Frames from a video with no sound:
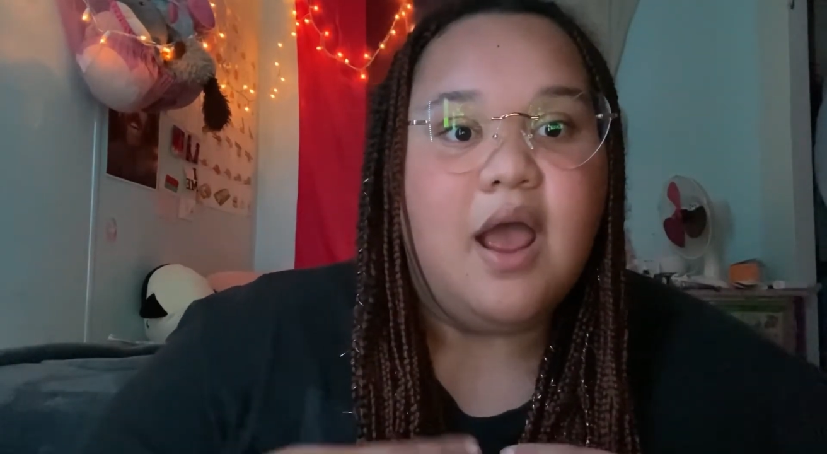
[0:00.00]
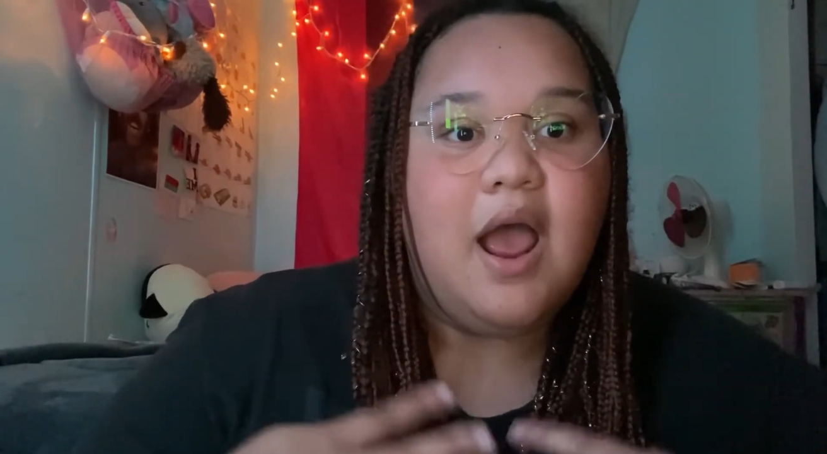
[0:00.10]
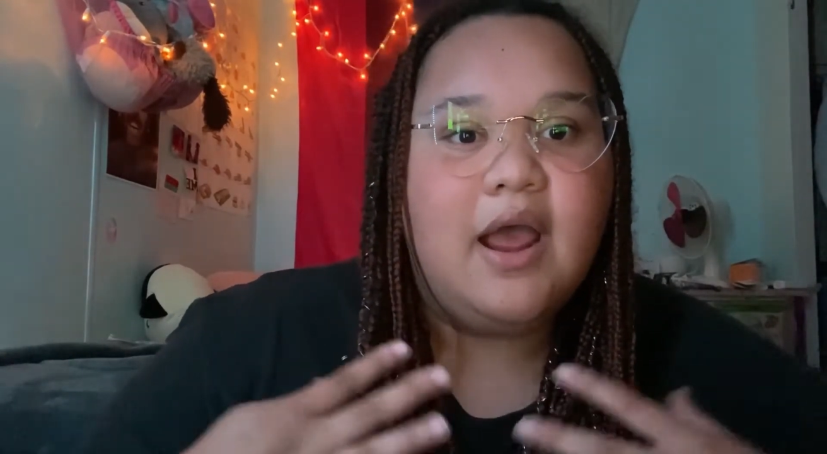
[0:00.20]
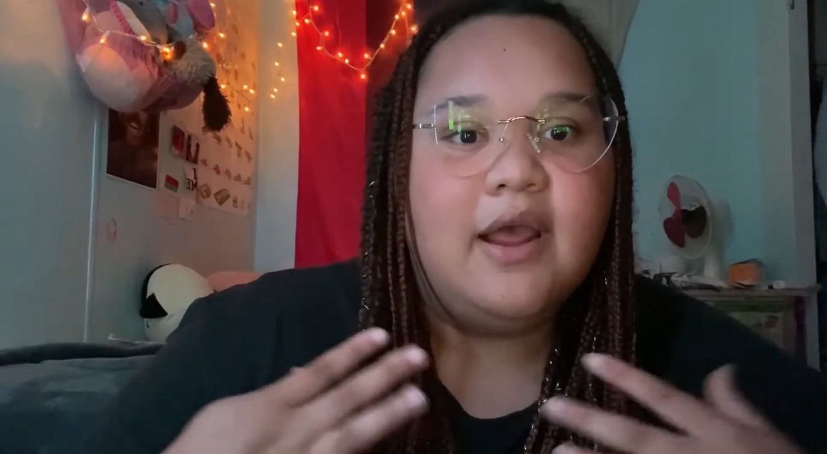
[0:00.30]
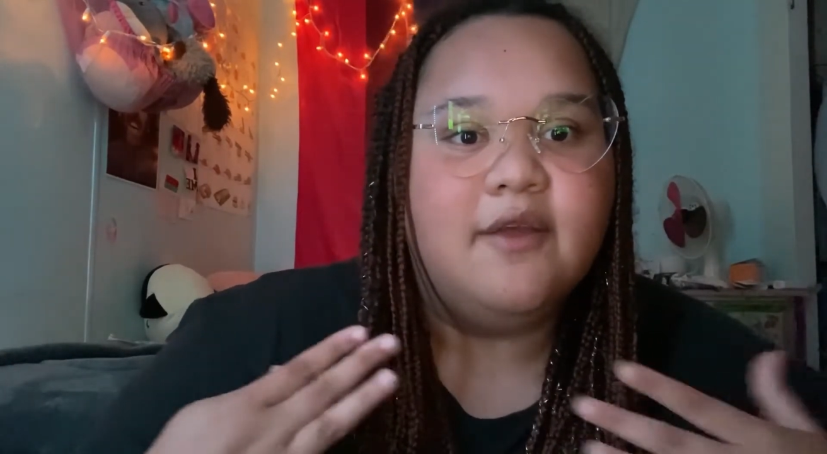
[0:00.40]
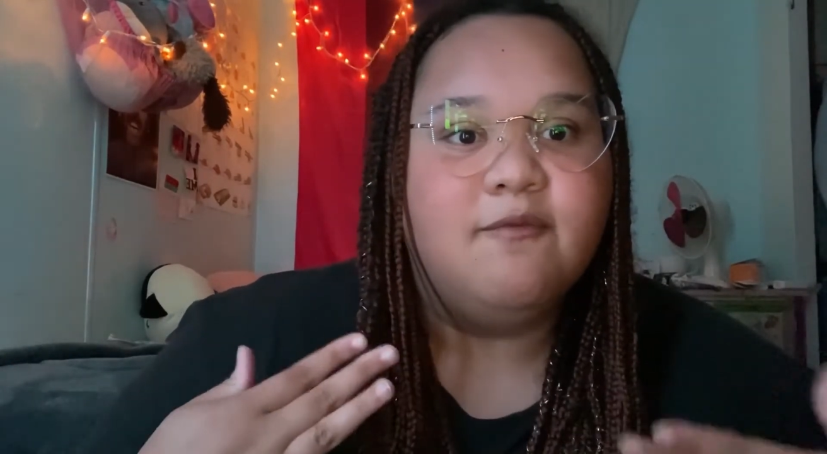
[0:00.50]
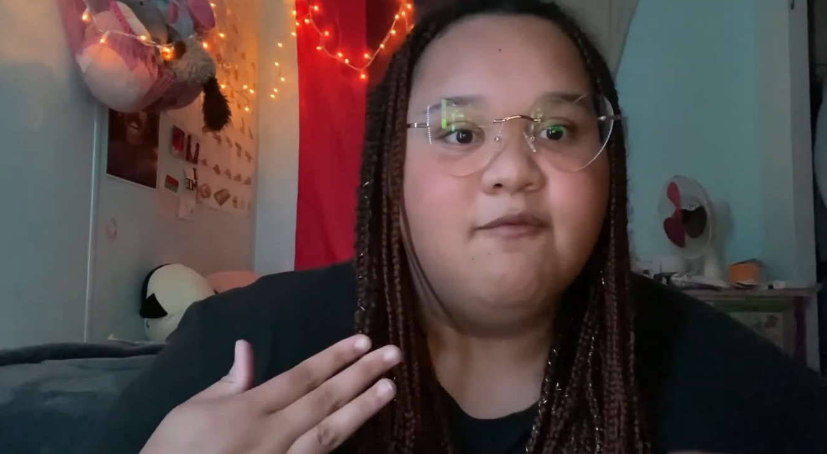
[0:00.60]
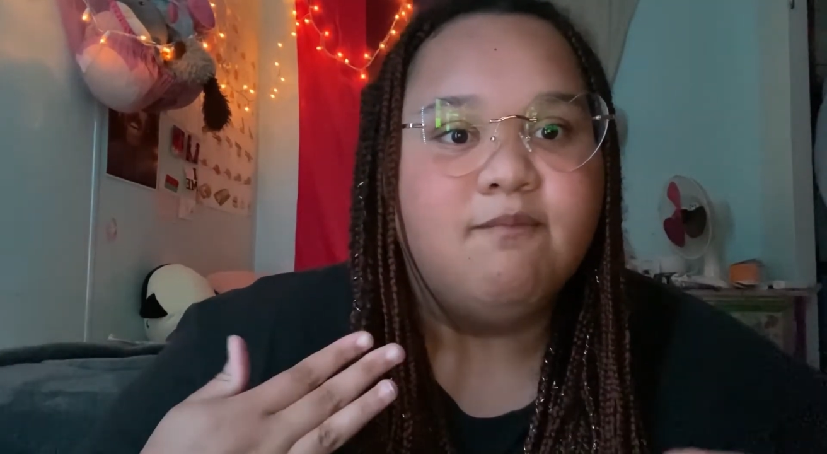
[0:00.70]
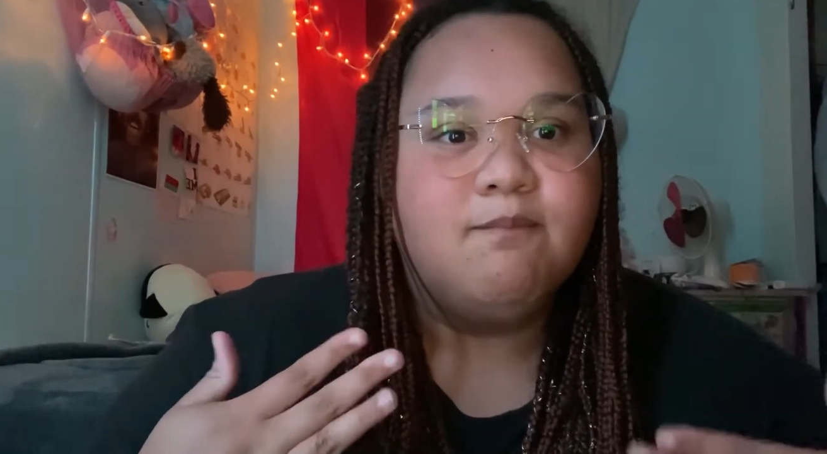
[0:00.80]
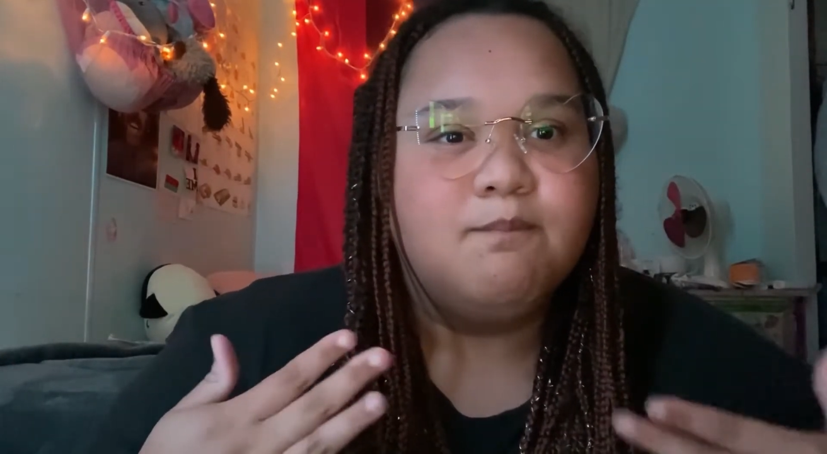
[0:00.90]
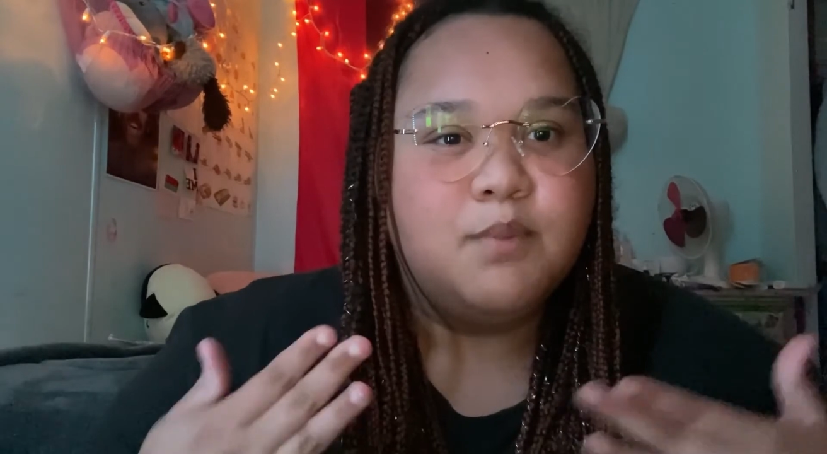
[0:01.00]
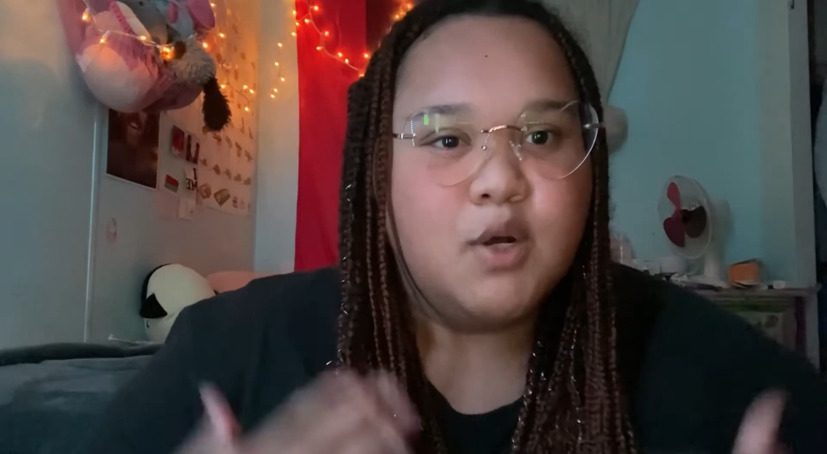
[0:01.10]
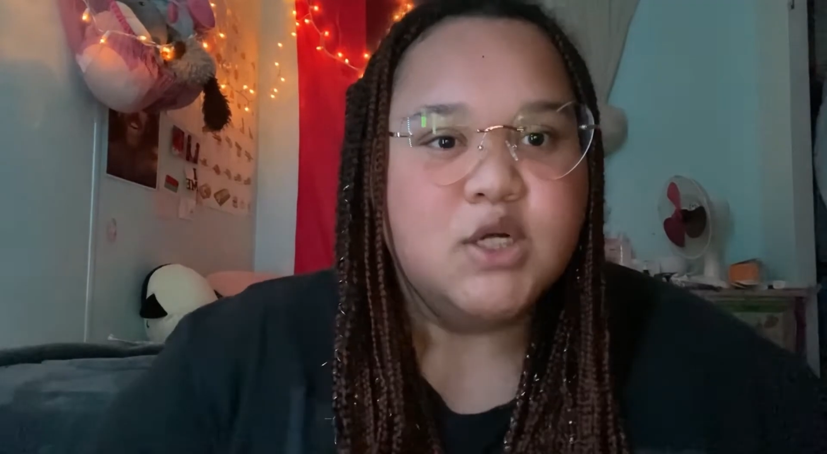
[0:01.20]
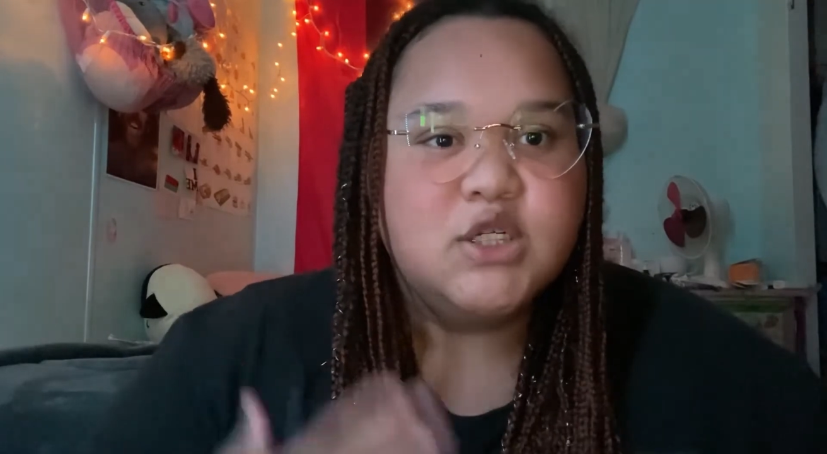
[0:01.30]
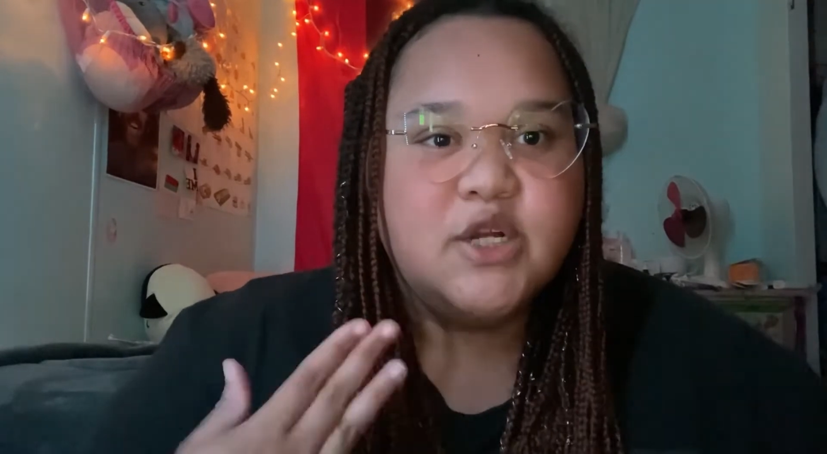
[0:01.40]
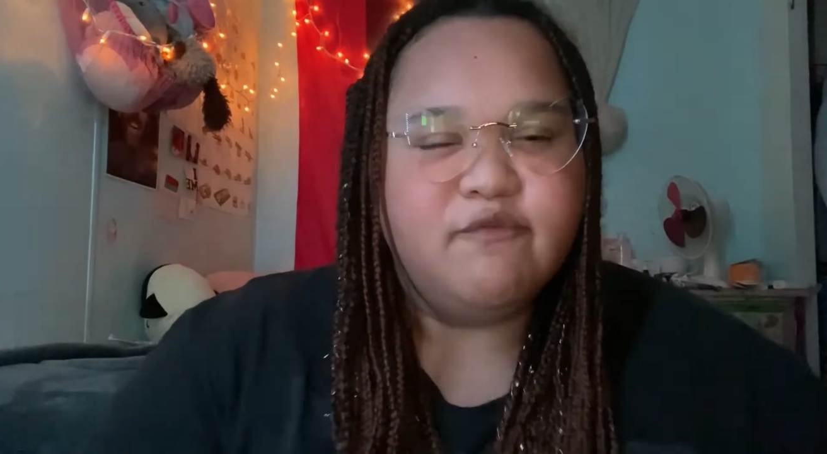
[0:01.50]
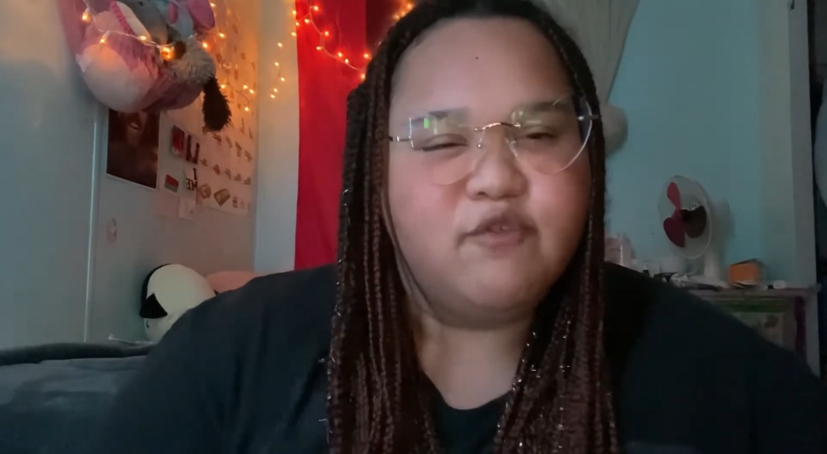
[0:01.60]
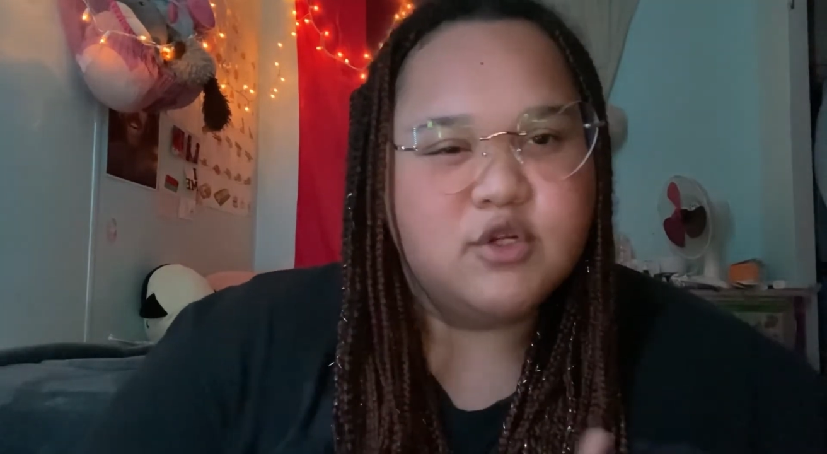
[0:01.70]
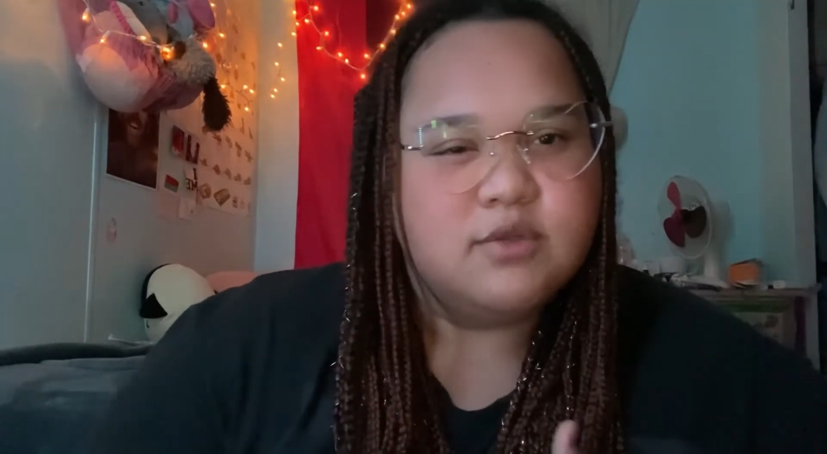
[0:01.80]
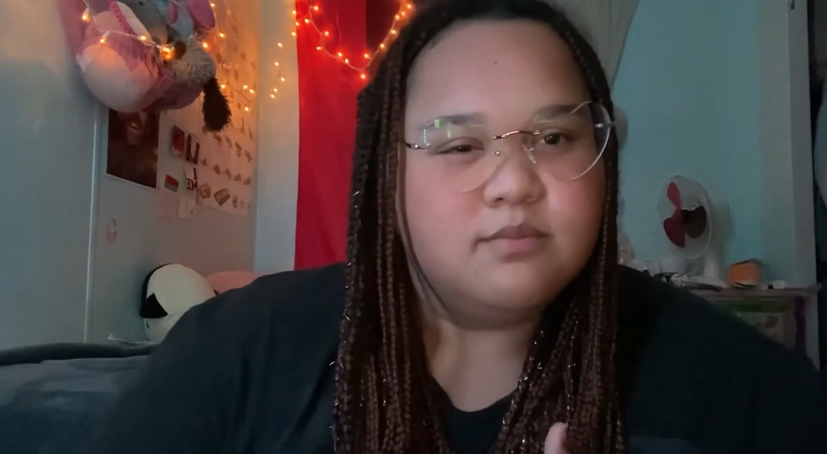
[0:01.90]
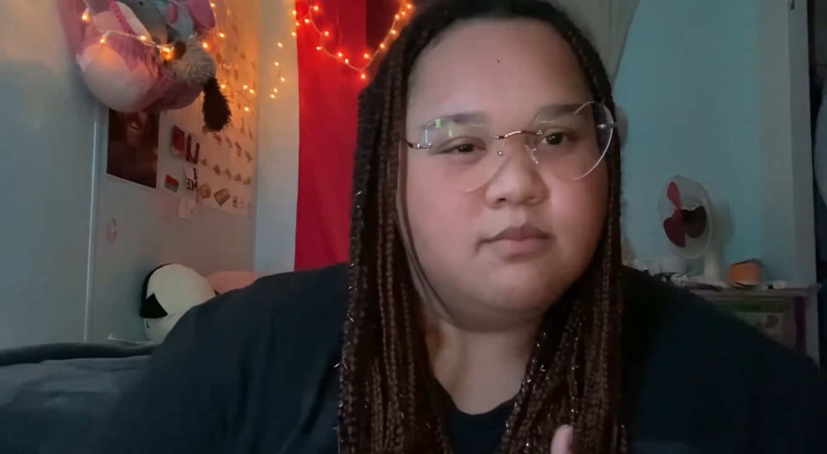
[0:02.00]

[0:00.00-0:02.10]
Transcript: I push and force